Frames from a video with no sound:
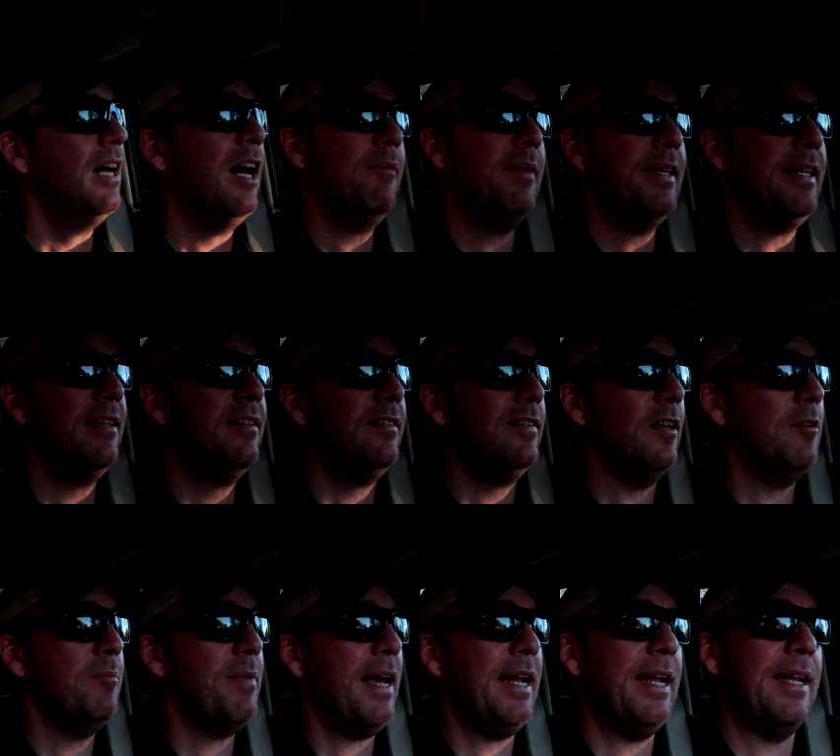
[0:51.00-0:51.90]
I mean, they
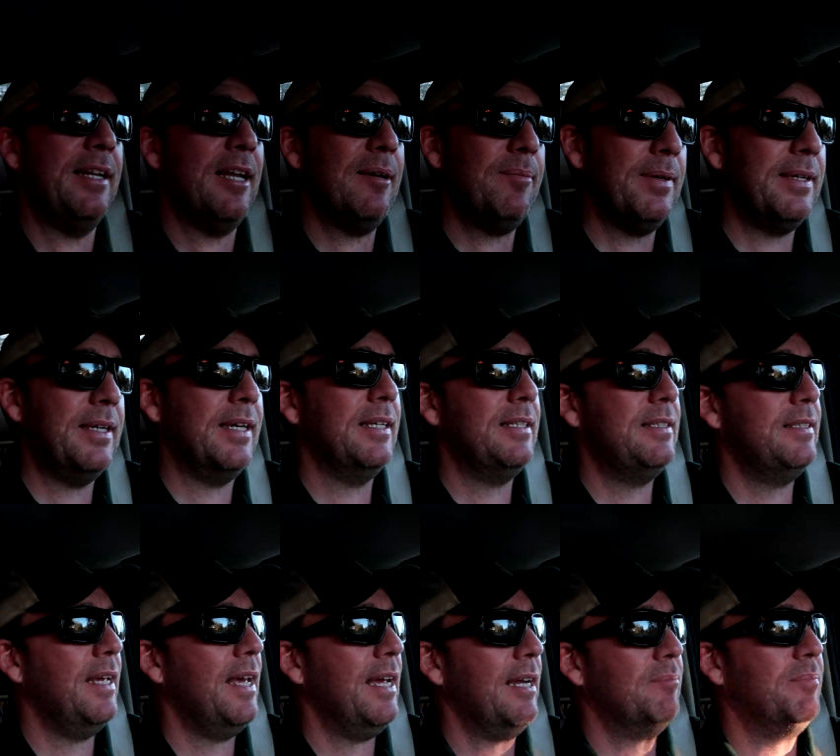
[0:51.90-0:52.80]
still might end up a good
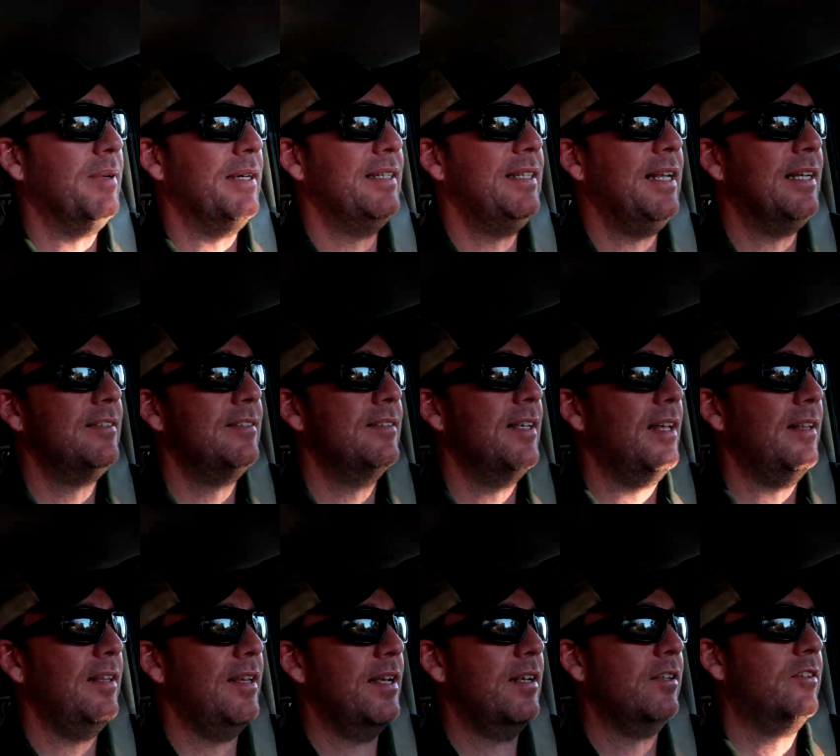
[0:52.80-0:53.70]
tech, but that's
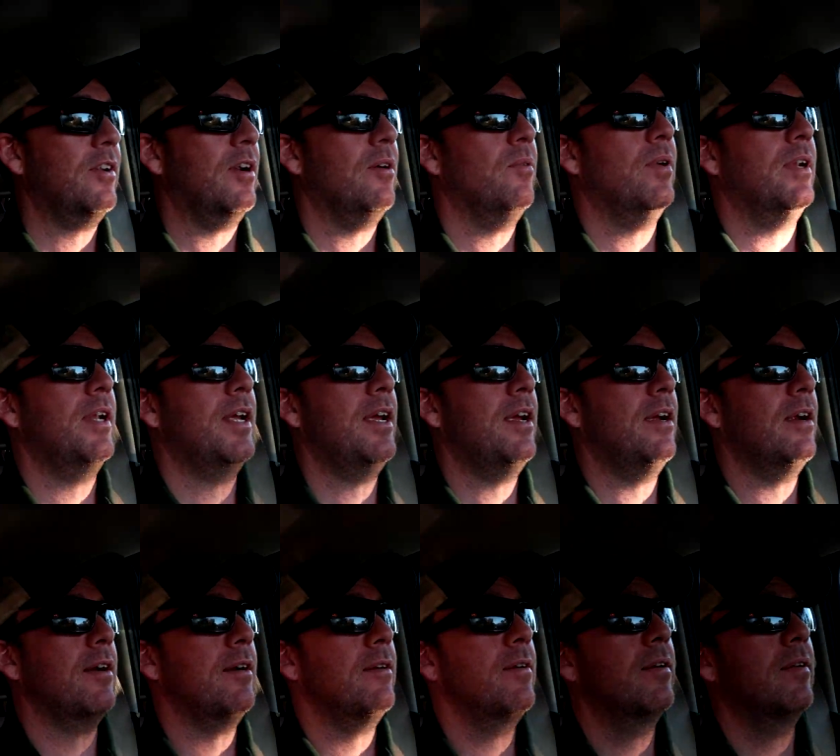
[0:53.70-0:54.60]
not the answer I want to
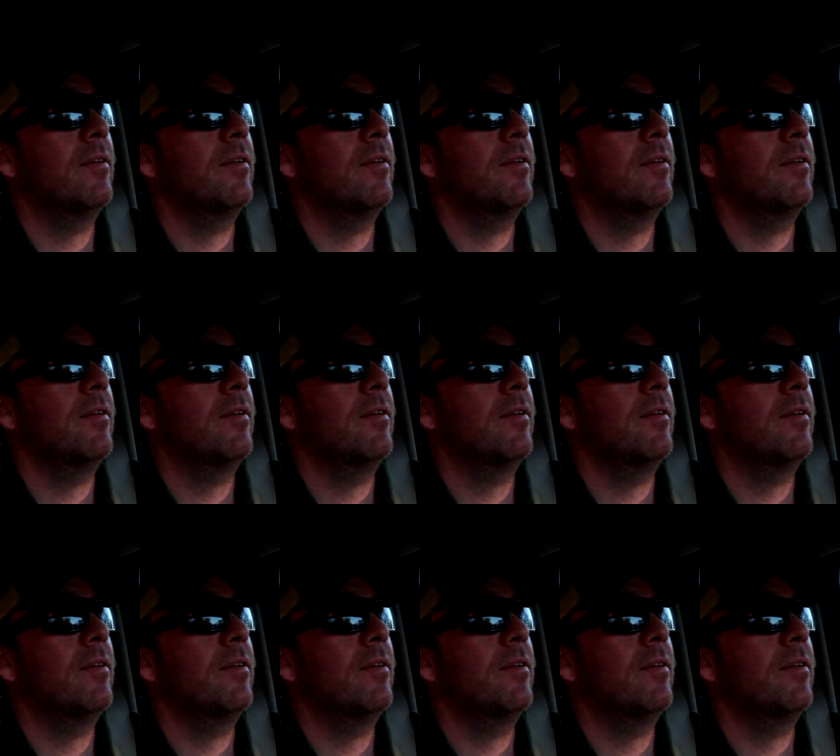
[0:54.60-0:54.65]
hear.